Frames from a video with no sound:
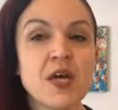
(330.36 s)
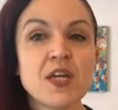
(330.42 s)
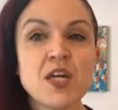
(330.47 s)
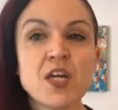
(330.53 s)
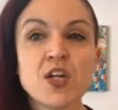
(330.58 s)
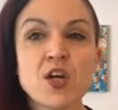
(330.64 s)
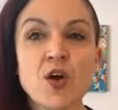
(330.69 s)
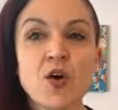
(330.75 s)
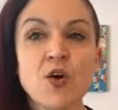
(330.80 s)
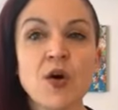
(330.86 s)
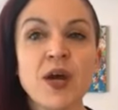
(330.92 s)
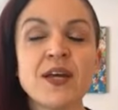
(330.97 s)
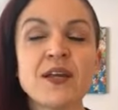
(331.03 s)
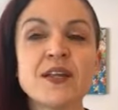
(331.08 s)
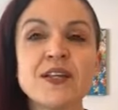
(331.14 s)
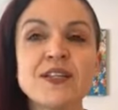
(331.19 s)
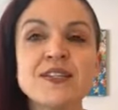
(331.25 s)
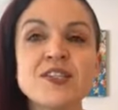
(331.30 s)

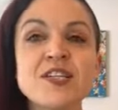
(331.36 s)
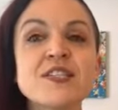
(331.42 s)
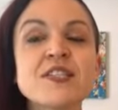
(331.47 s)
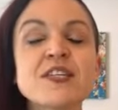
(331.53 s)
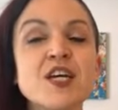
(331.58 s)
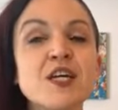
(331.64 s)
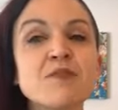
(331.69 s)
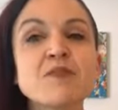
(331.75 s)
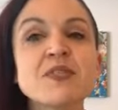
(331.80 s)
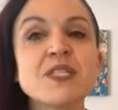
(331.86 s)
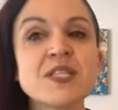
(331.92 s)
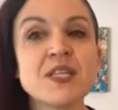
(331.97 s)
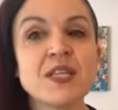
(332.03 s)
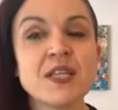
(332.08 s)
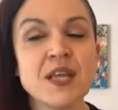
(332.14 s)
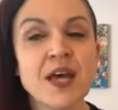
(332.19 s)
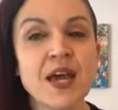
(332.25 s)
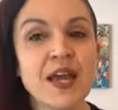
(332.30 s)
it just comes
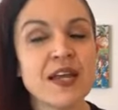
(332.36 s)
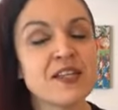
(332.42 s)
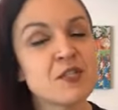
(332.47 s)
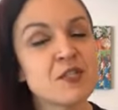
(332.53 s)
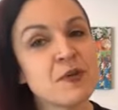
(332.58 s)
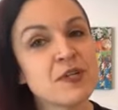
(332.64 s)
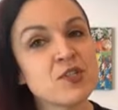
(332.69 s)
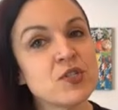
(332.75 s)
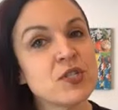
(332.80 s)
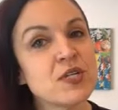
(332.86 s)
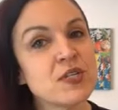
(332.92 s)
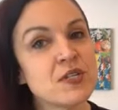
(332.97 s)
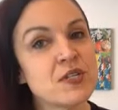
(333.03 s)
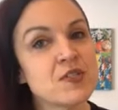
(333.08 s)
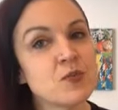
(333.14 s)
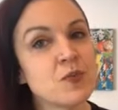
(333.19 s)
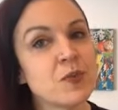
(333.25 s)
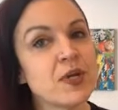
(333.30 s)
to light, especially
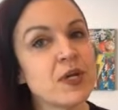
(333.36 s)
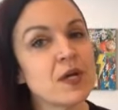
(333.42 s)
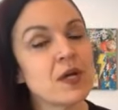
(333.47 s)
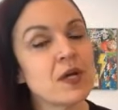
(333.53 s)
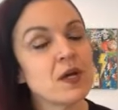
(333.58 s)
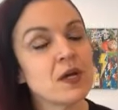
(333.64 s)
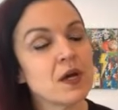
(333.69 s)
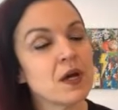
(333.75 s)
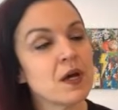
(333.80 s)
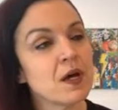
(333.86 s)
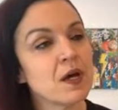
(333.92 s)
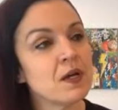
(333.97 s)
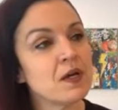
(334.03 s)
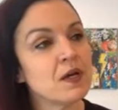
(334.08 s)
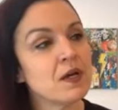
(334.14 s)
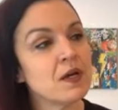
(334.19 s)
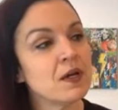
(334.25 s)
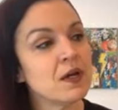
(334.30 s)
this week,
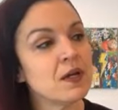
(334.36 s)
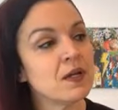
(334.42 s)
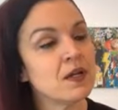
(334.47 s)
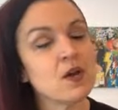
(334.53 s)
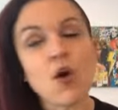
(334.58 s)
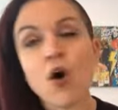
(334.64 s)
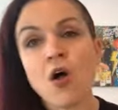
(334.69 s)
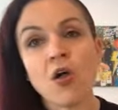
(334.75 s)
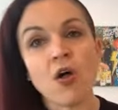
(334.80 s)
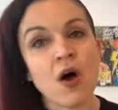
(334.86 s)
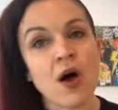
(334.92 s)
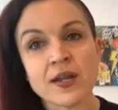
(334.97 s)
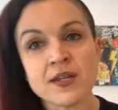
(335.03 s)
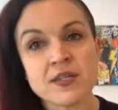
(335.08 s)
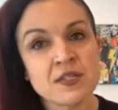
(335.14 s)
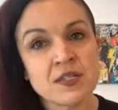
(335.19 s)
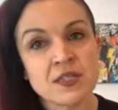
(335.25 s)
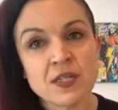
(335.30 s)
and in all
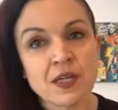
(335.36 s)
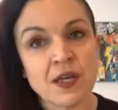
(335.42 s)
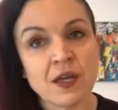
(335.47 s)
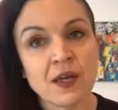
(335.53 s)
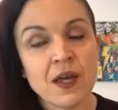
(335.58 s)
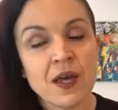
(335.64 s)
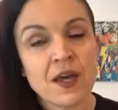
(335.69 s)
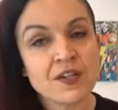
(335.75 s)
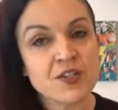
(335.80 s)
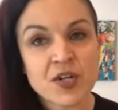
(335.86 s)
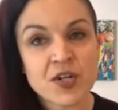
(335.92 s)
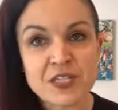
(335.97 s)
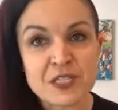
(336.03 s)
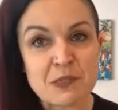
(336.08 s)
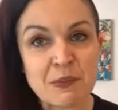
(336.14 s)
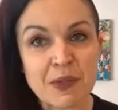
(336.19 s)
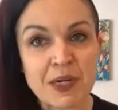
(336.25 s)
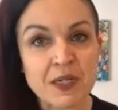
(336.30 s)
honesty and
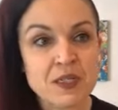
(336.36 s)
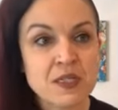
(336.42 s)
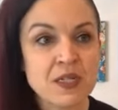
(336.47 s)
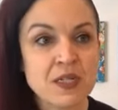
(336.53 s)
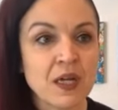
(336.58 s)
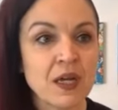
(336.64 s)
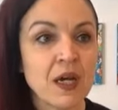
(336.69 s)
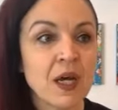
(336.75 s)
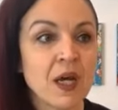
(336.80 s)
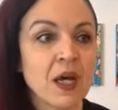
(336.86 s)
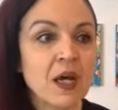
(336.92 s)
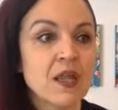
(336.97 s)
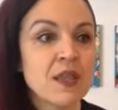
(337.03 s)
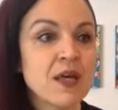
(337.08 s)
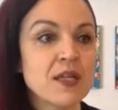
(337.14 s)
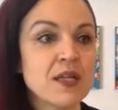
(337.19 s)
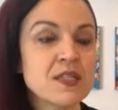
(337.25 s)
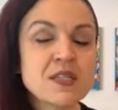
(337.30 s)
transparency,
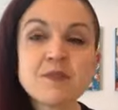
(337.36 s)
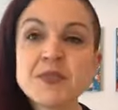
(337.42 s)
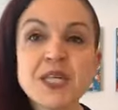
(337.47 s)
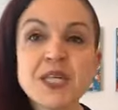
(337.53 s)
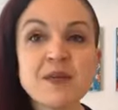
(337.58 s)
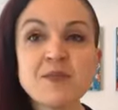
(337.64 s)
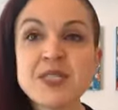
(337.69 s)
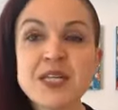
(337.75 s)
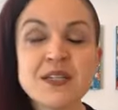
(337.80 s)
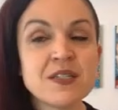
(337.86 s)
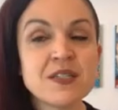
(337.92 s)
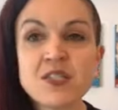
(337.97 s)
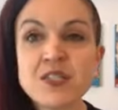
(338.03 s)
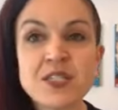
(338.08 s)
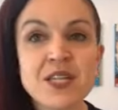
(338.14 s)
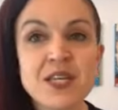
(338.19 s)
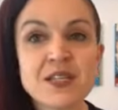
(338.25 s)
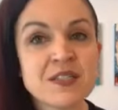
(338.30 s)
that sometimes that
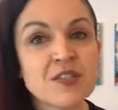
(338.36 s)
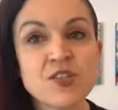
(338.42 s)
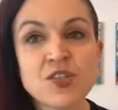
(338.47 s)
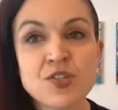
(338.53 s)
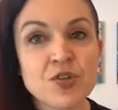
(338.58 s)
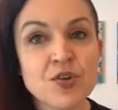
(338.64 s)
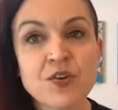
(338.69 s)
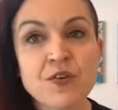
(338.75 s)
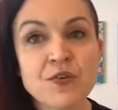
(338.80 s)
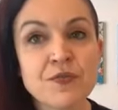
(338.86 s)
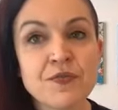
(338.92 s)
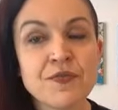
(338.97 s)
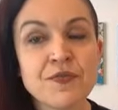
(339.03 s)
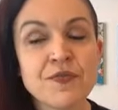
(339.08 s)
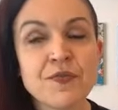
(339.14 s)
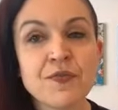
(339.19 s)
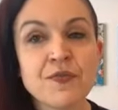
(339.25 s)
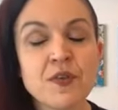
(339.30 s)
just doesn't
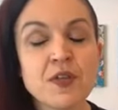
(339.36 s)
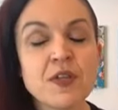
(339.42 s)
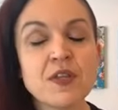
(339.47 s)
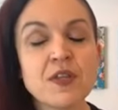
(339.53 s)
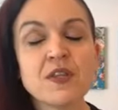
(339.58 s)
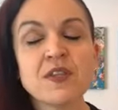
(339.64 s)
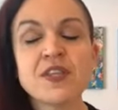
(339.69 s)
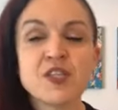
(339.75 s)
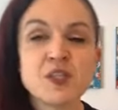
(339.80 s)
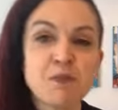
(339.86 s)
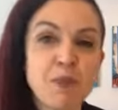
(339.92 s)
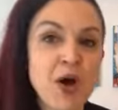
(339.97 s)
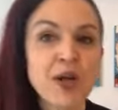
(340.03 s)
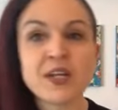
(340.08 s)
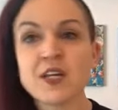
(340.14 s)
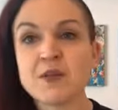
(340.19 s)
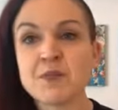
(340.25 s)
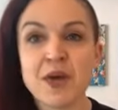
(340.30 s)
serve this
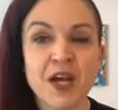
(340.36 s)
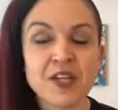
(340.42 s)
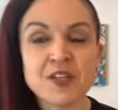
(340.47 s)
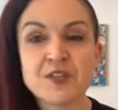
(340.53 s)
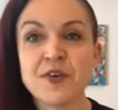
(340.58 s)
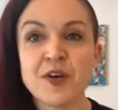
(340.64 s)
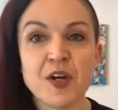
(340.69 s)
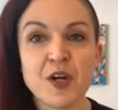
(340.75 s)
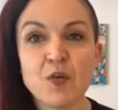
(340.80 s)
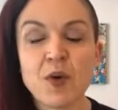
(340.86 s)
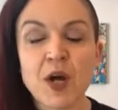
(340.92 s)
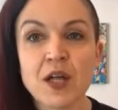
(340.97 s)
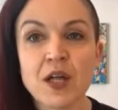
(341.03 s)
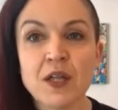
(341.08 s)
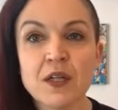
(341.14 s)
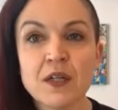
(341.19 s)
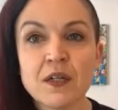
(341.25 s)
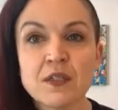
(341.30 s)
body and mind very
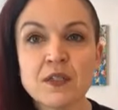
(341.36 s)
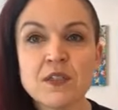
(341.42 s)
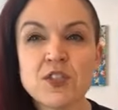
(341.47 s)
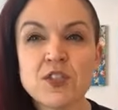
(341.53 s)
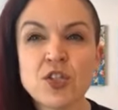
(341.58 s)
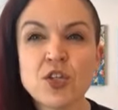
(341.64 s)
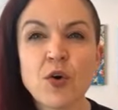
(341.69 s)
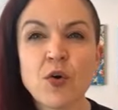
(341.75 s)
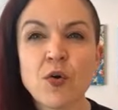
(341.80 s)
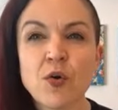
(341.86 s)
well. Do you know?